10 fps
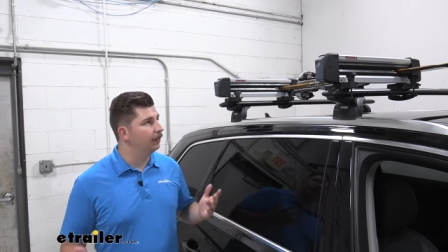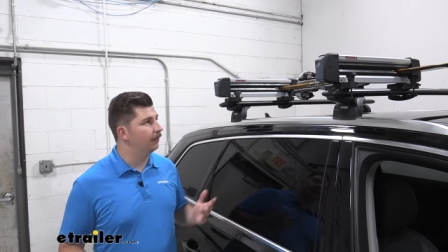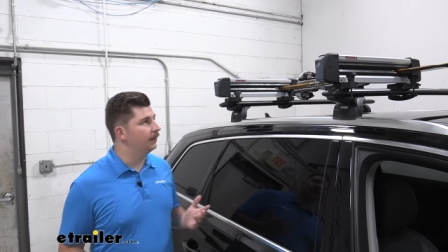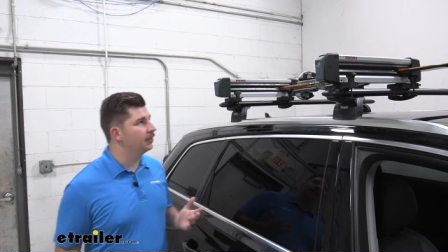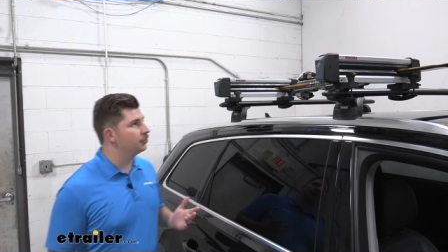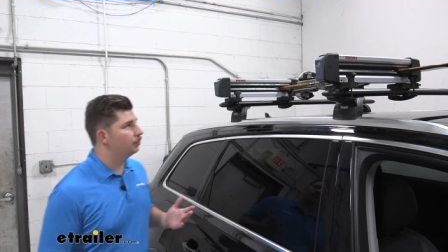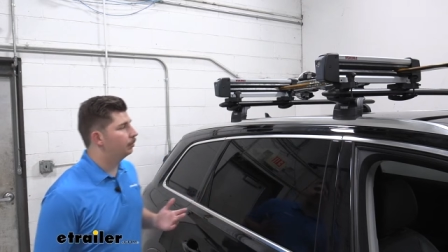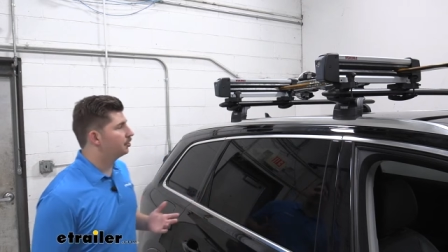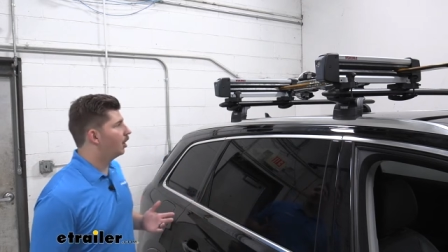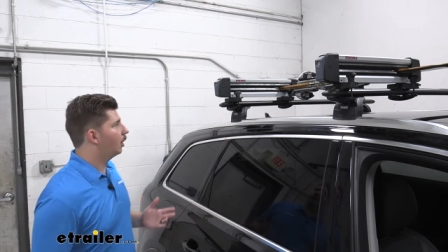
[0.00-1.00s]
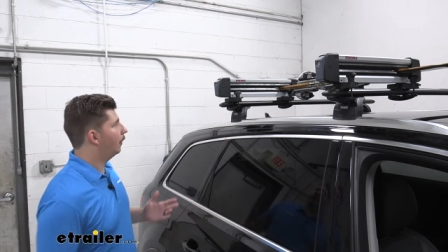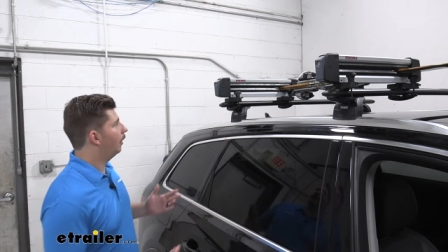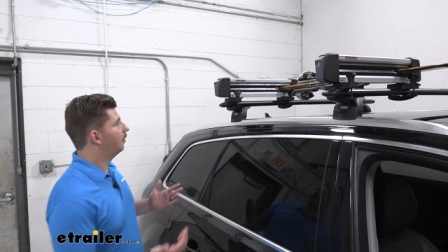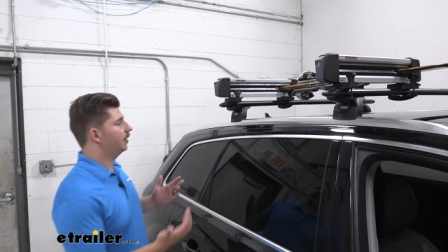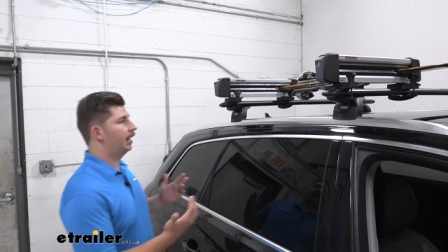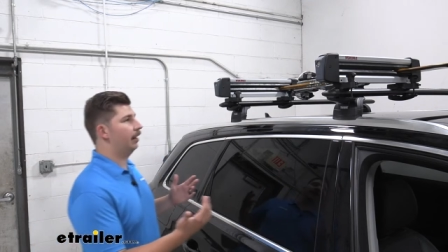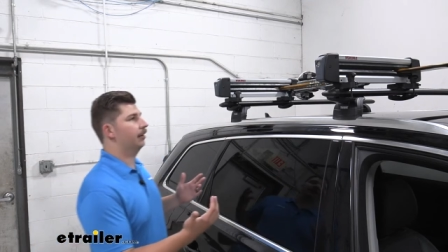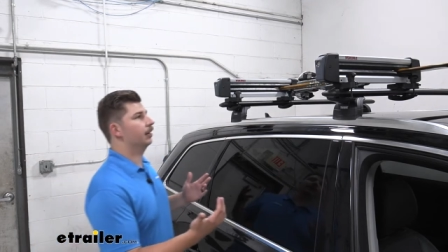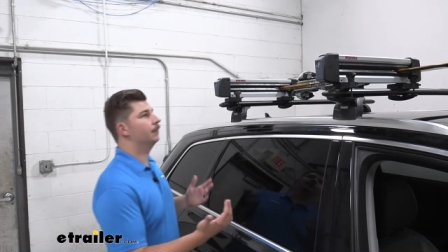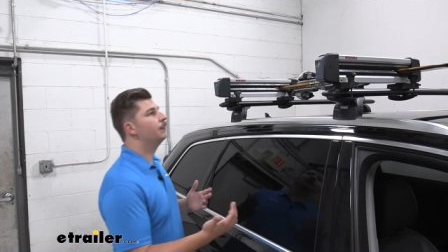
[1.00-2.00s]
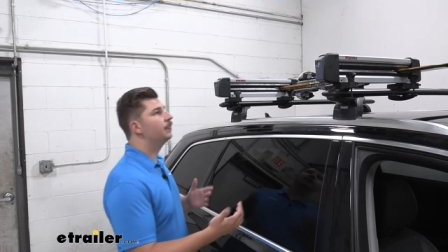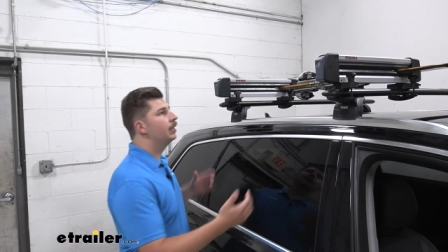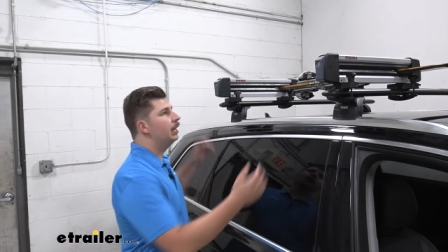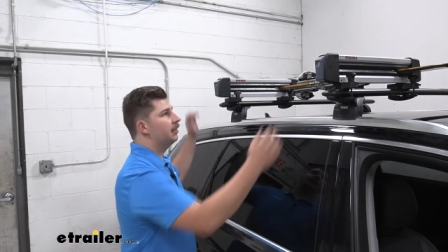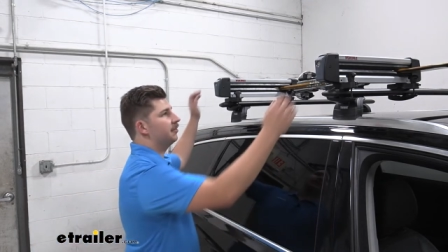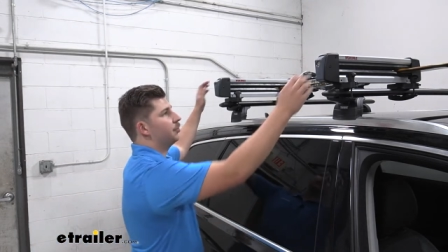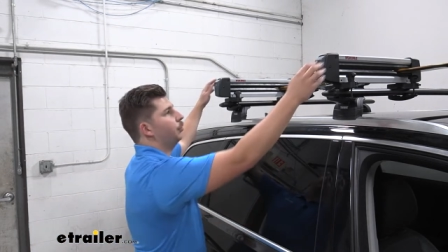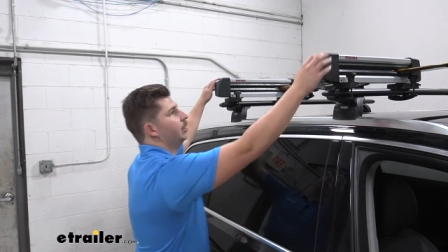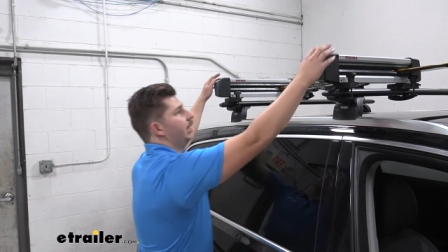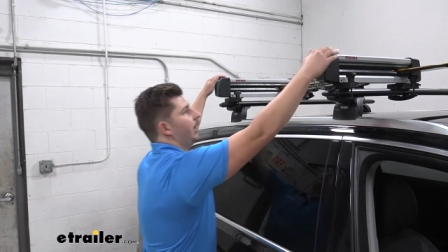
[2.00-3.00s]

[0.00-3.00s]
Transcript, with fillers: But first, we want to talk about the carrier. It's going to